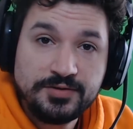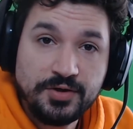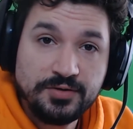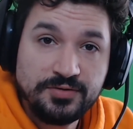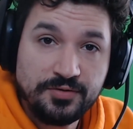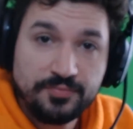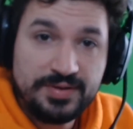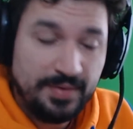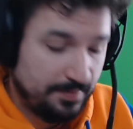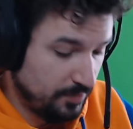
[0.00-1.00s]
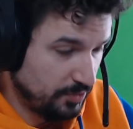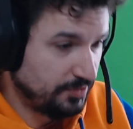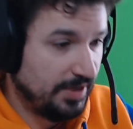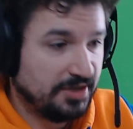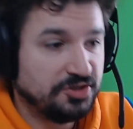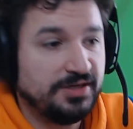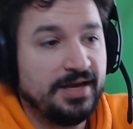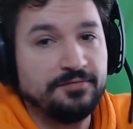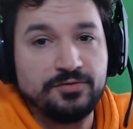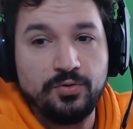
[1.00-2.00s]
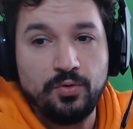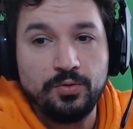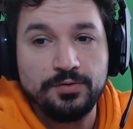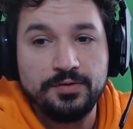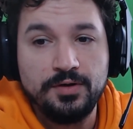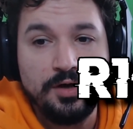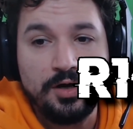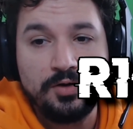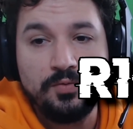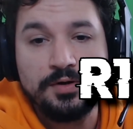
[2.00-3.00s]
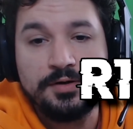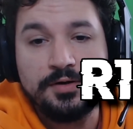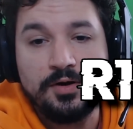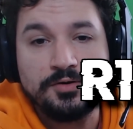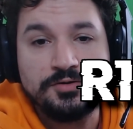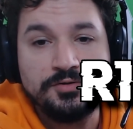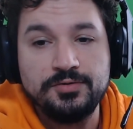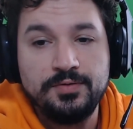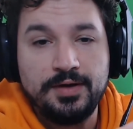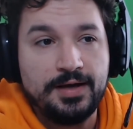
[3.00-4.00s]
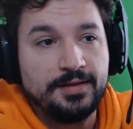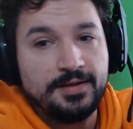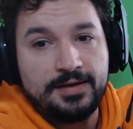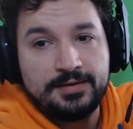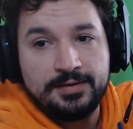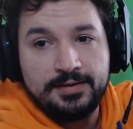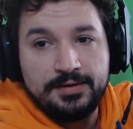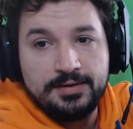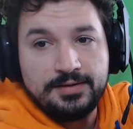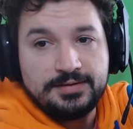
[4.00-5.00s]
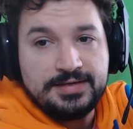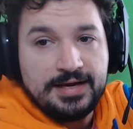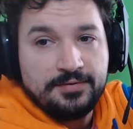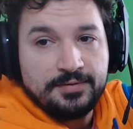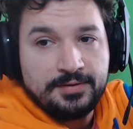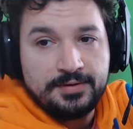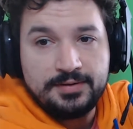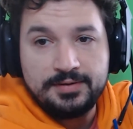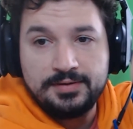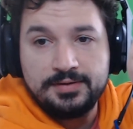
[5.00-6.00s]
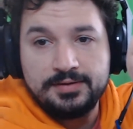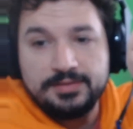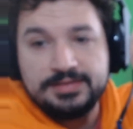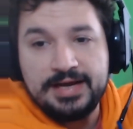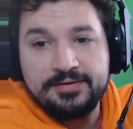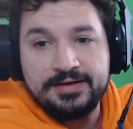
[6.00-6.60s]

To go into the remap mode, you actually have to hold R1 and R2 and then down and